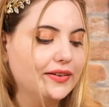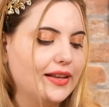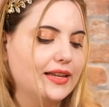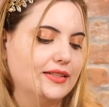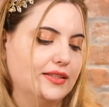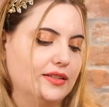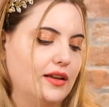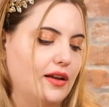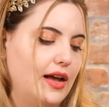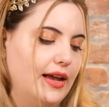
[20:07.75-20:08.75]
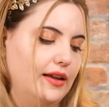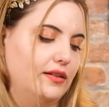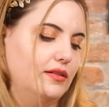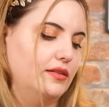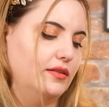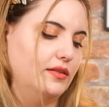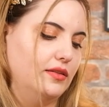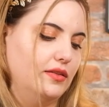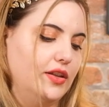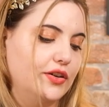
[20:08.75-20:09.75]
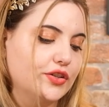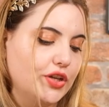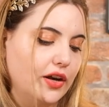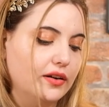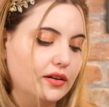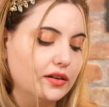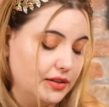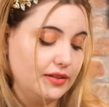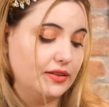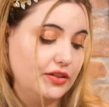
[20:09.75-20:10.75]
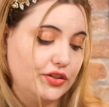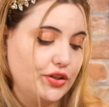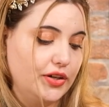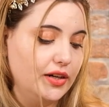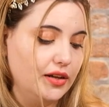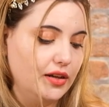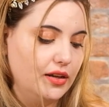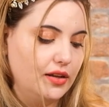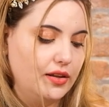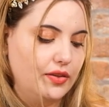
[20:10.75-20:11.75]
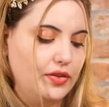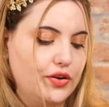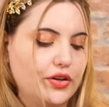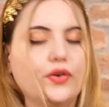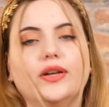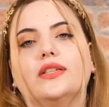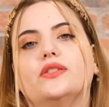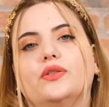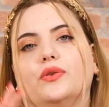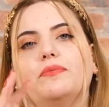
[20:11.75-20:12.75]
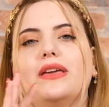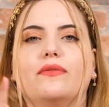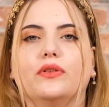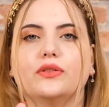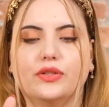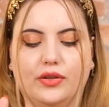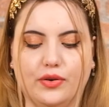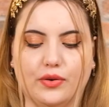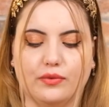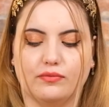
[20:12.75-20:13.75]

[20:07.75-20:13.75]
that it's their turn, they're going to be able to